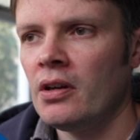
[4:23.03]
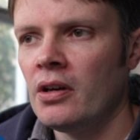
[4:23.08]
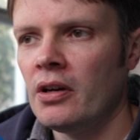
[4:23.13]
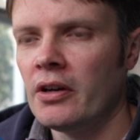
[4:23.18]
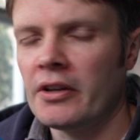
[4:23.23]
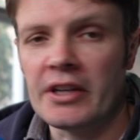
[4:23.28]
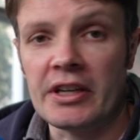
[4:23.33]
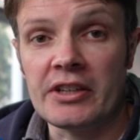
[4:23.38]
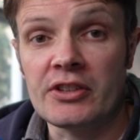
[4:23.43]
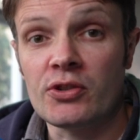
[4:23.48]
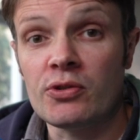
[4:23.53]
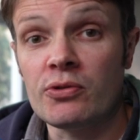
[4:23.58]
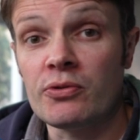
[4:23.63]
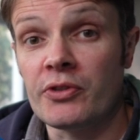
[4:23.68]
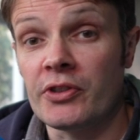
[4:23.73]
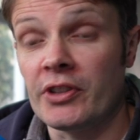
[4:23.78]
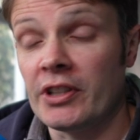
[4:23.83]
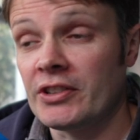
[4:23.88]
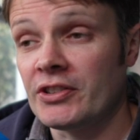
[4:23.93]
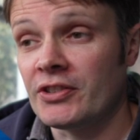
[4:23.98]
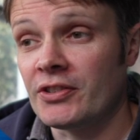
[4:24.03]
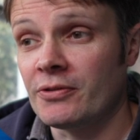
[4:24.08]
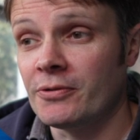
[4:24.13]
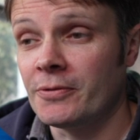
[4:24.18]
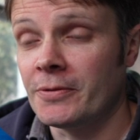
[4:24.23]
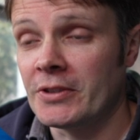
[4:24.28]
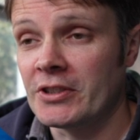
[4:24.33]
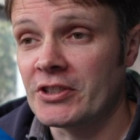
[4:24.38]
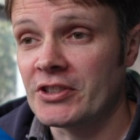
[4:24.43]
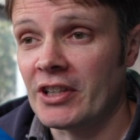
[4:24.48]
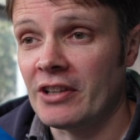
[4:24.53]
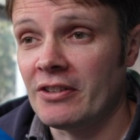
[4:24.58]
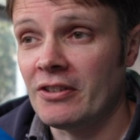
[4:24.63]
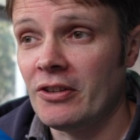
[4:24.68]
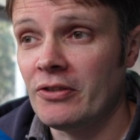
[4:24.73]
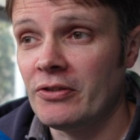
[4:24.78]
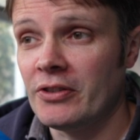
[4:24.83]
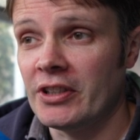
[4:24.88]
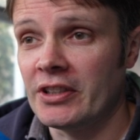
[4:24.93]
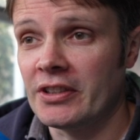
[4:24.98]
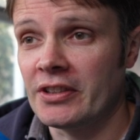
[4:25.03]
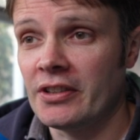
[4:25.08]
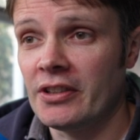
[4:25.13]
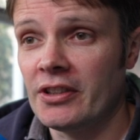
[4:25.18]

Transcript: Okay, cool. That's all finished downloading.